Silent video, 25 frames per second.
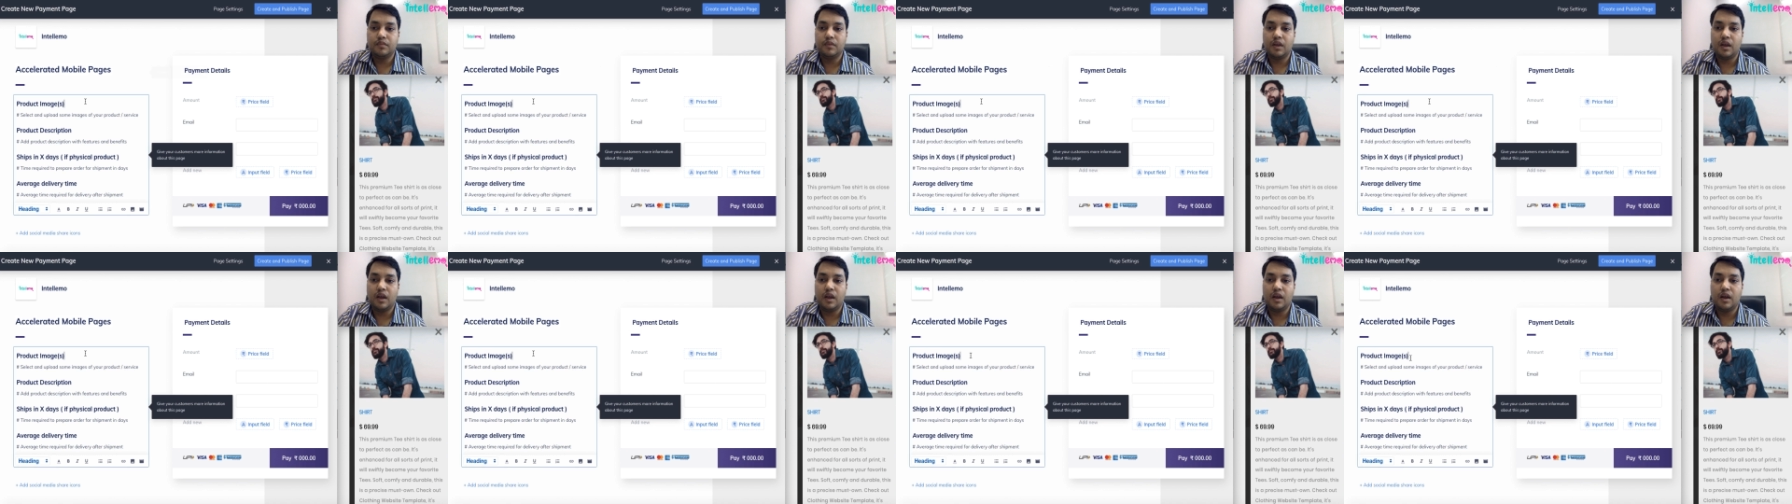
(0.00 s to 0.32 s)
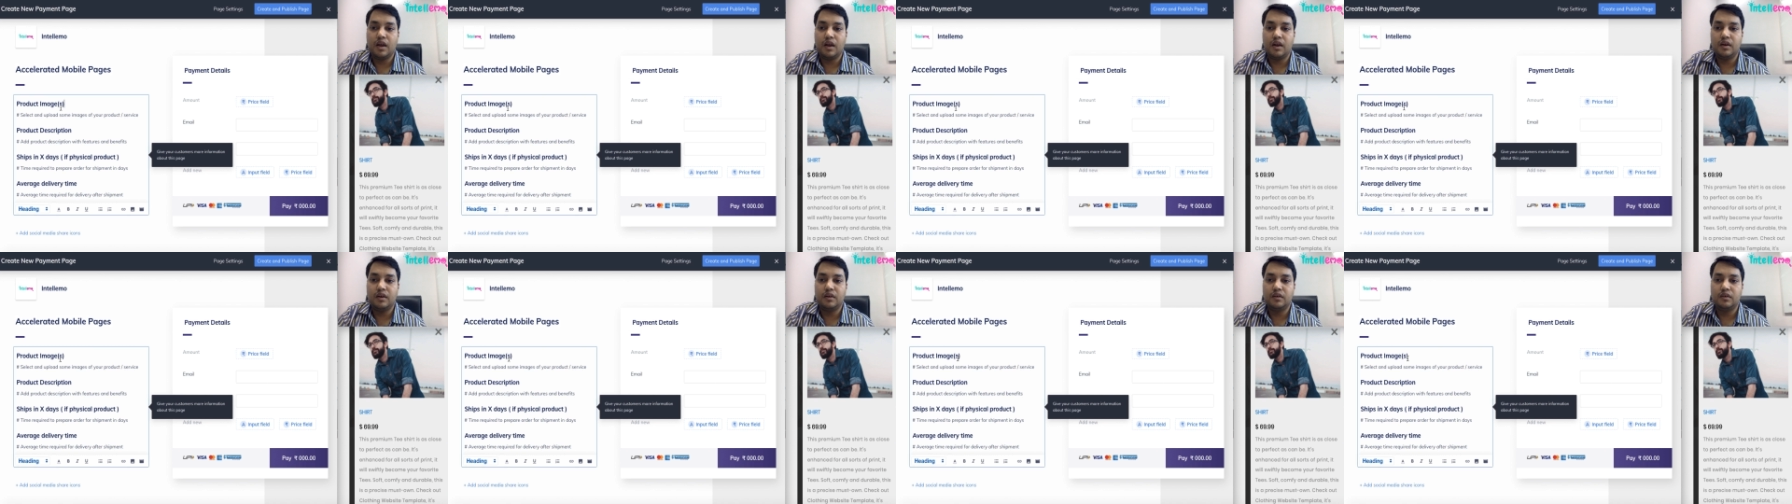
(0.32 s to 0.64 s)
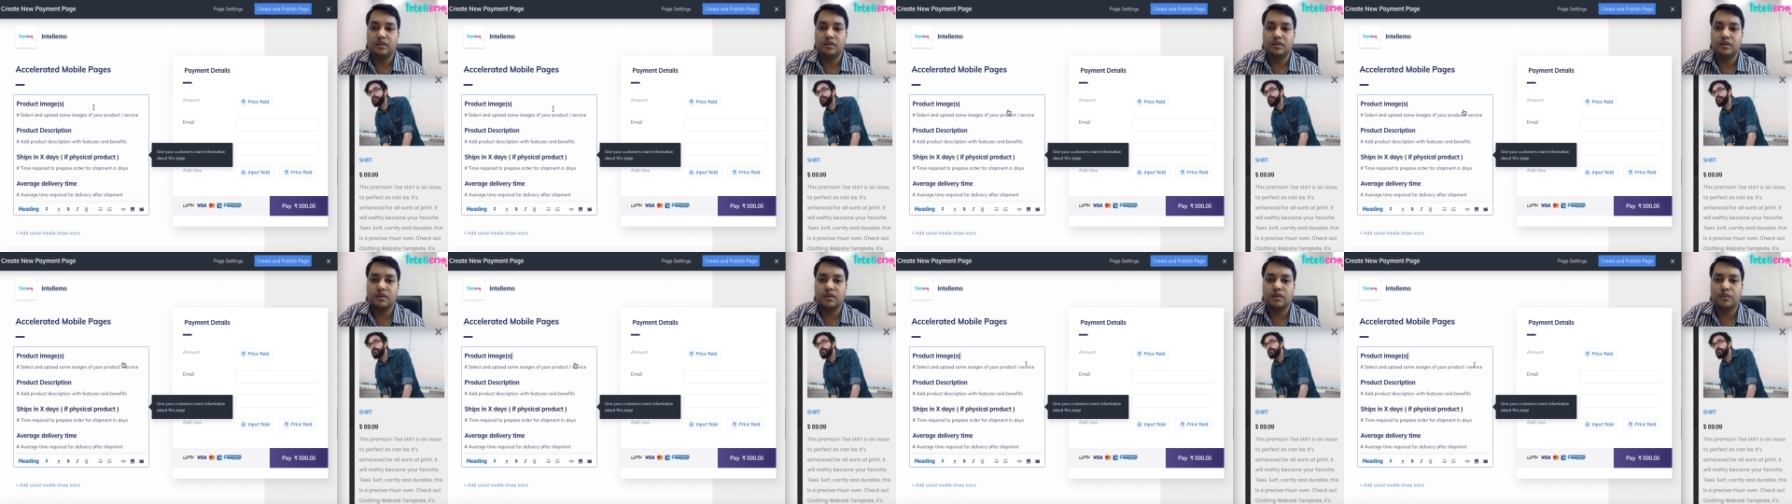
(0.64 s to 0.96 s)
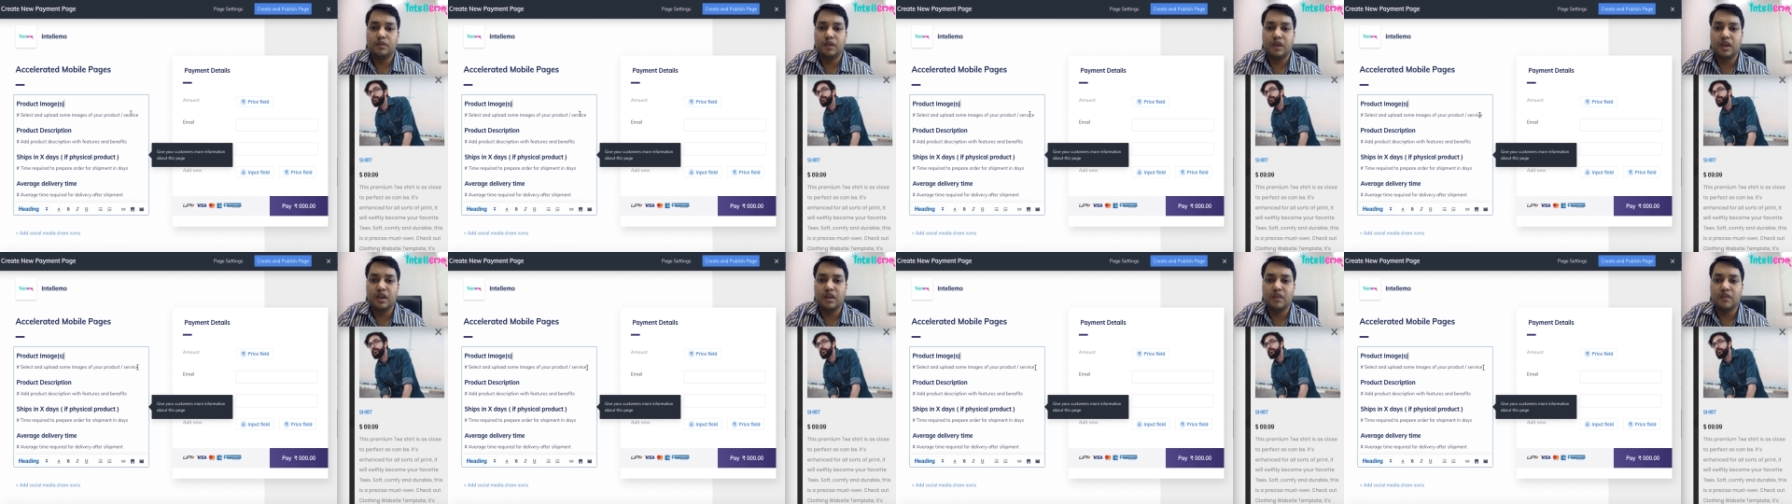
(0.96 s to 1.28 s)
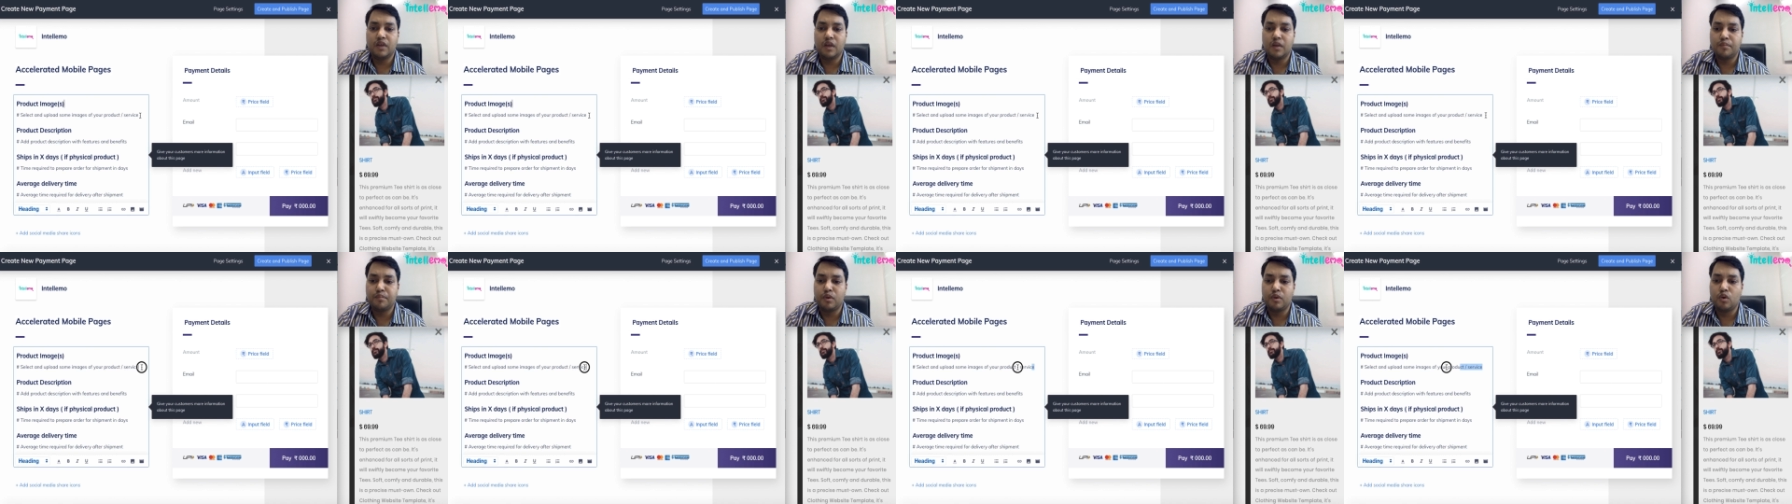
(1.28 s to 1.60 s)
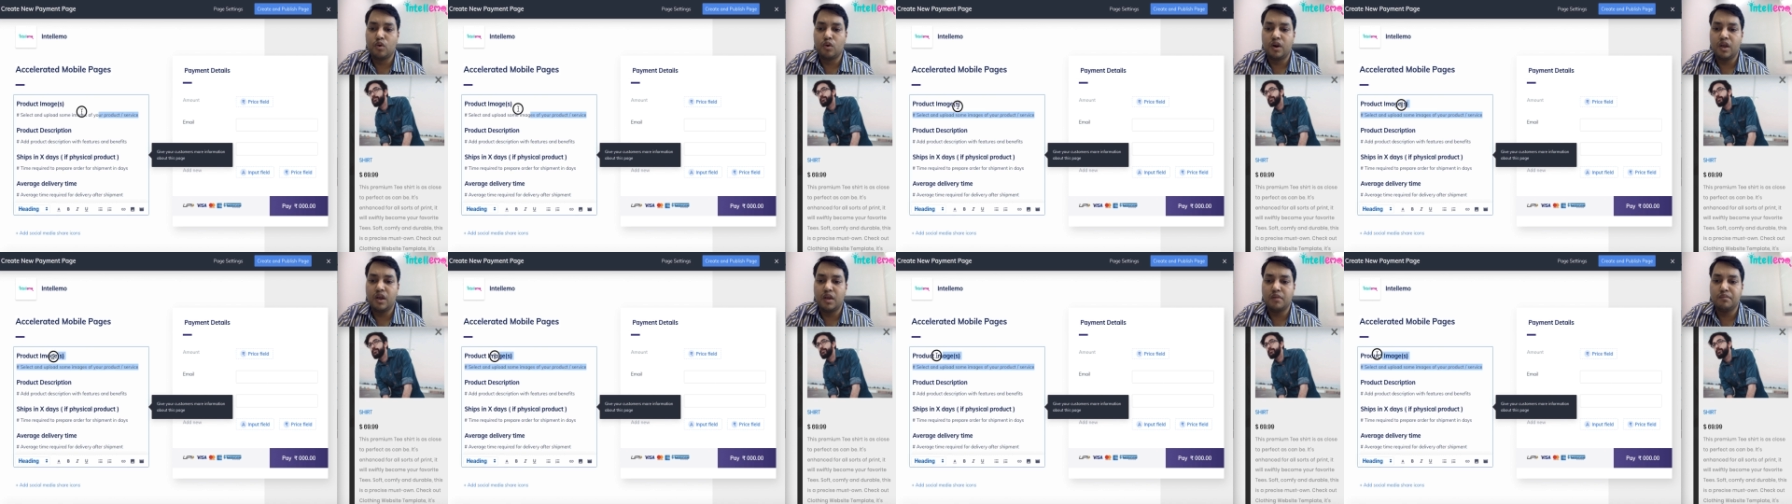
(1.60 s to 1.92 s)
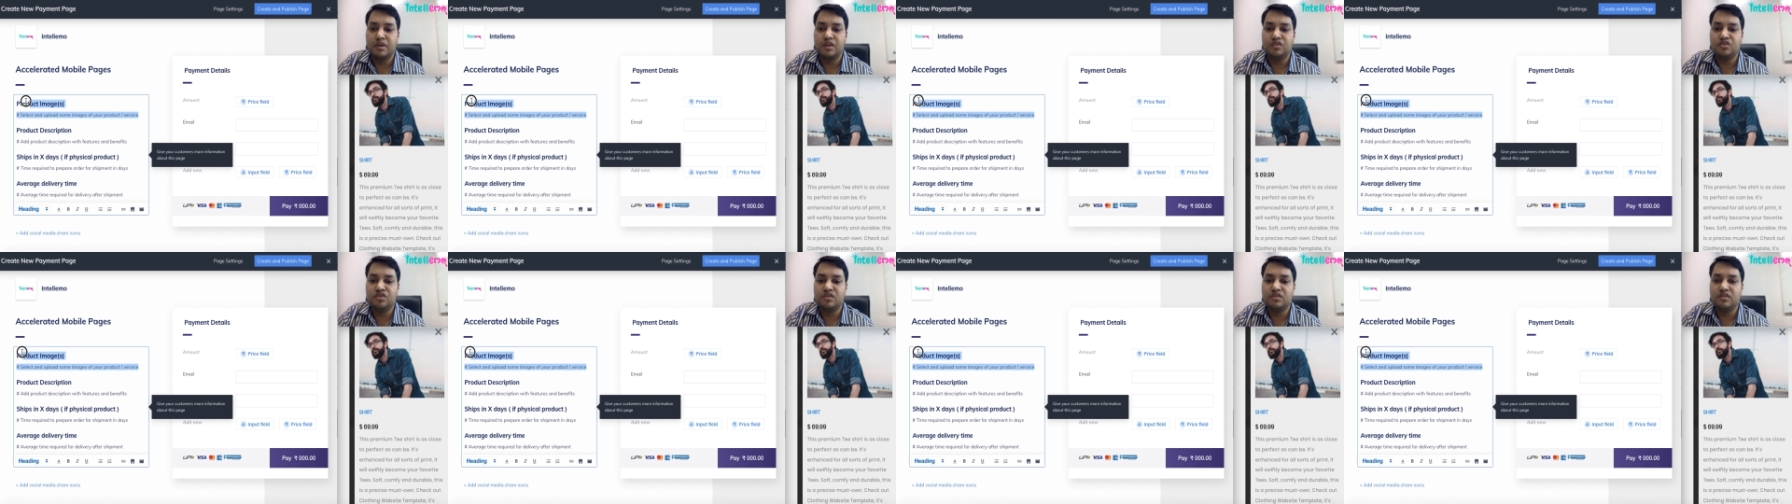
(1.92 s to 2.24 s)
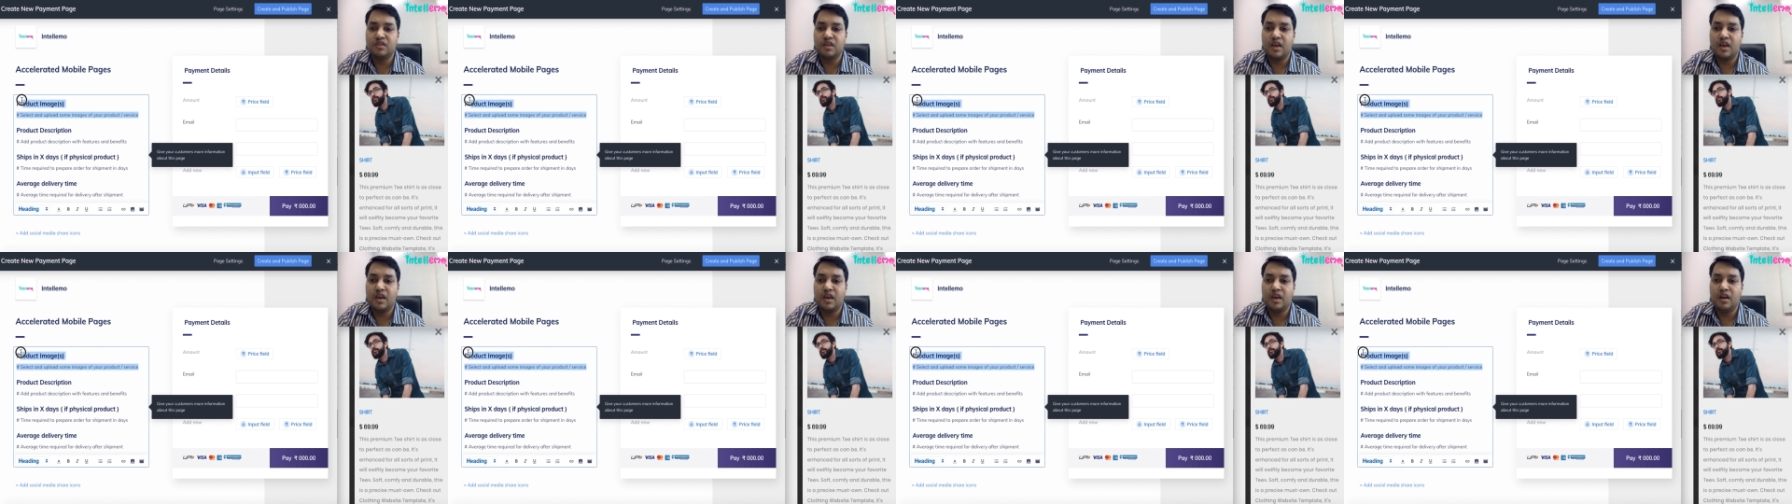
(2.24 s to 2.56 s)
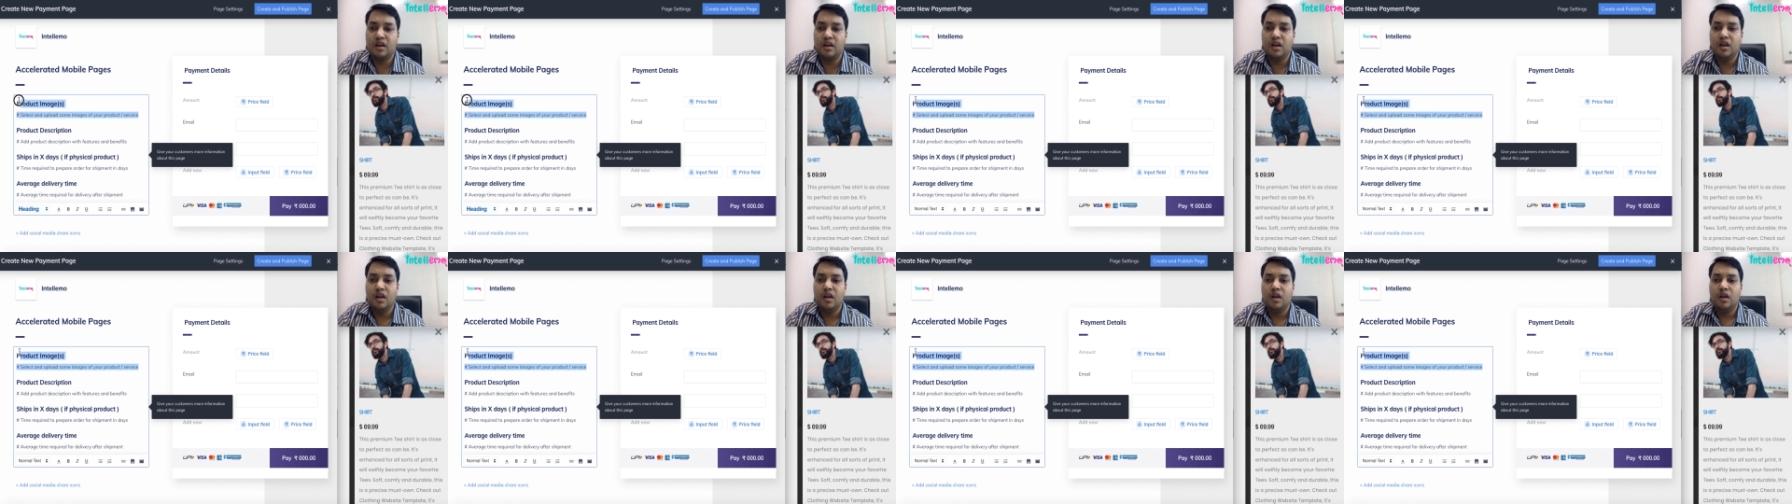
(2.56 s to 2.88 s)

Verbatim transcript: and uh, we can even upload images here